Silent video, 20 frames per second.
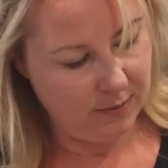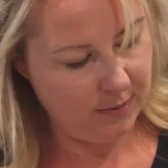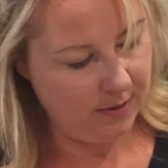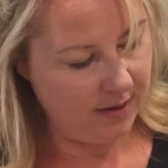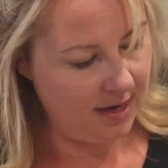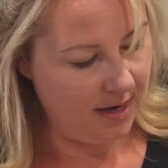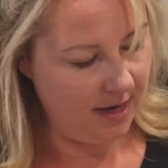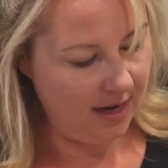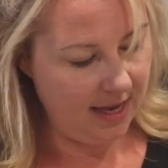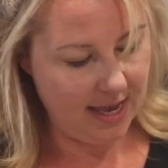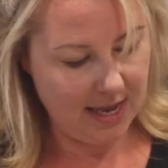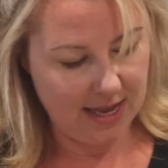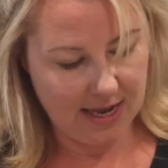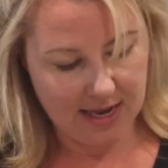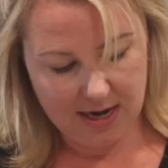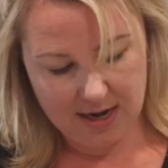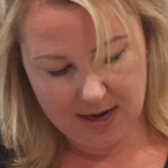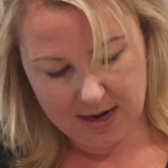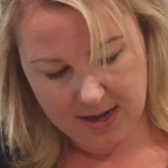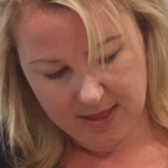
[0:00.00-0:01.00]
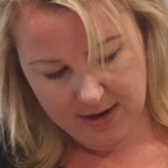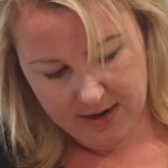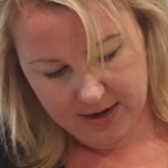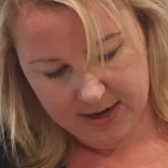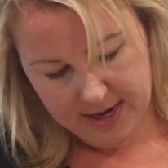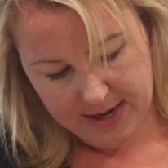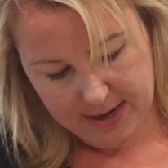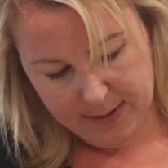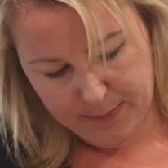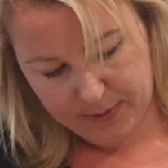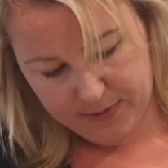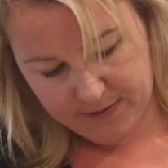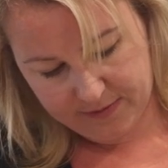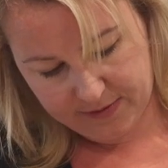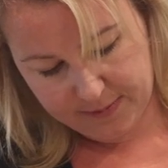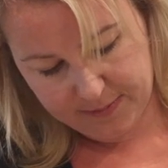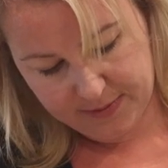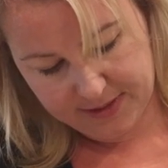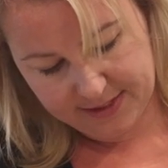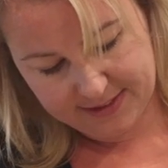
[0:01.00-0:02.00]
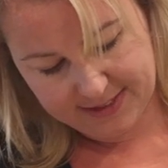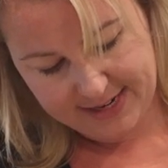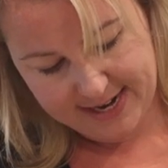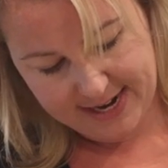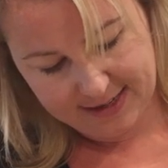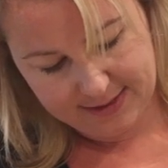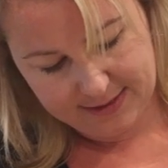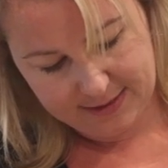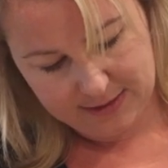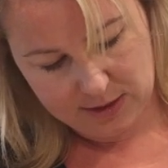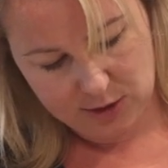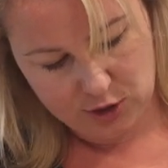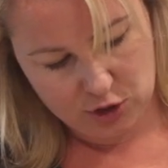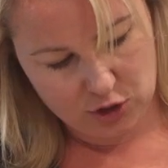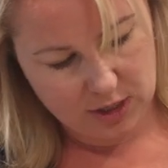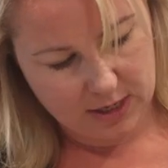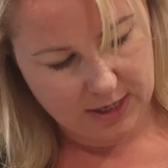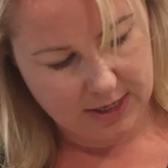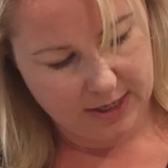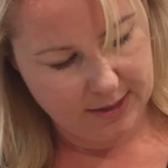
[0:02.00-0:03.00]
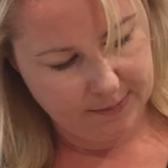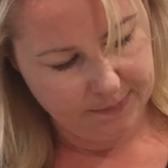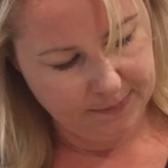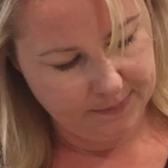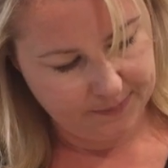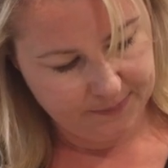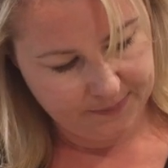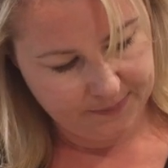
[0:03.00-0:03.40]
we're going to get another cup from this next jar.